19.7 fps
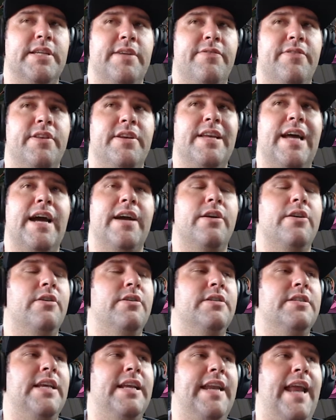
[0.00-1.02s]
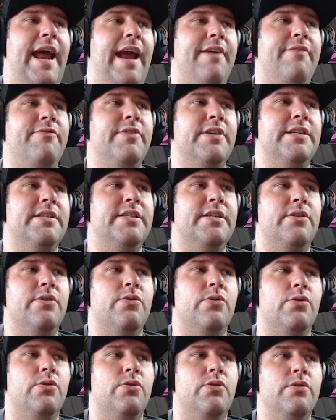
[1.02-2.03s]
for the daggers, and every
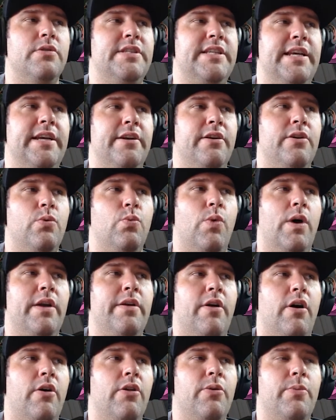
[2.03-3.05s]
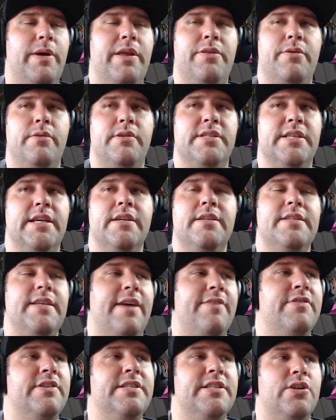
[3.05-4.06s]
single tier, 1 all the way through 6,
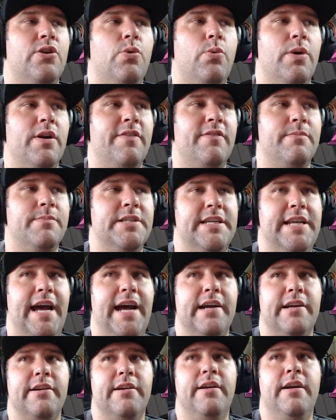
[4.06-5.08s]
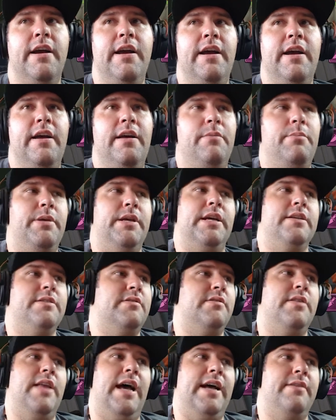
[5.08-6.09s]
every single one of them is a dagger,
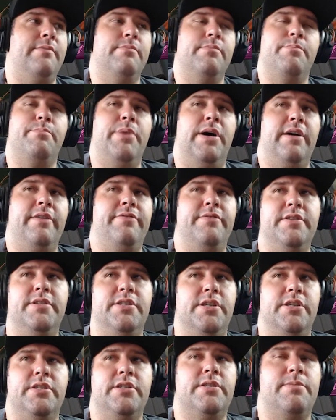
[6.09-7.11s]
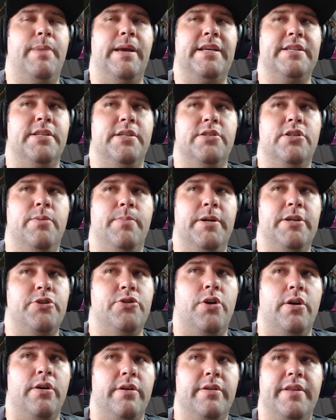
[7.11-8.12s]
because that buff just makes it so much
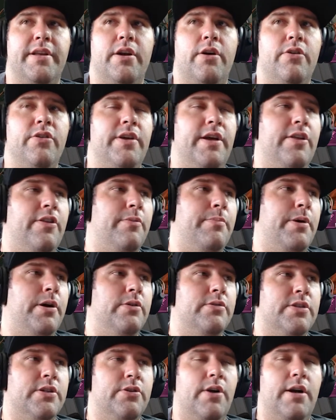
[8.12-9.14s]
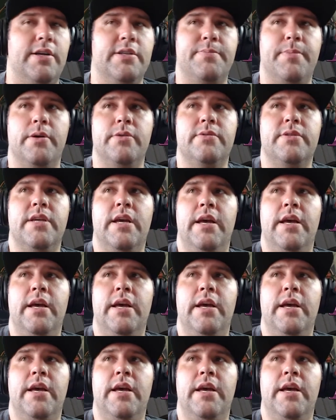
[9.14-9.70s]
stronger than all the other bows and crossbows.